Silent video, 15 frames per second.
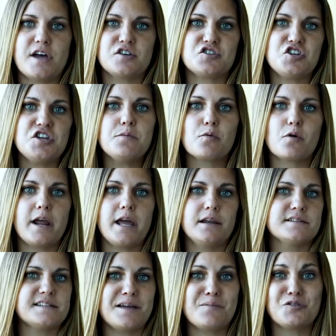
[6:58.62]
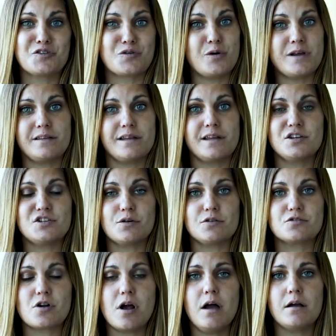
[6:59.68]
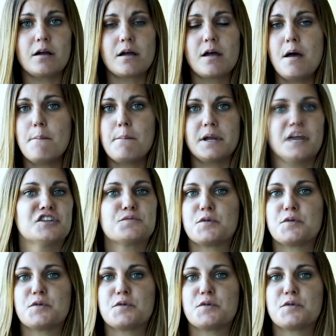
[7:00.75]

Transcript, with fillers: that cheap rate is able to quickly get you a truck, but it's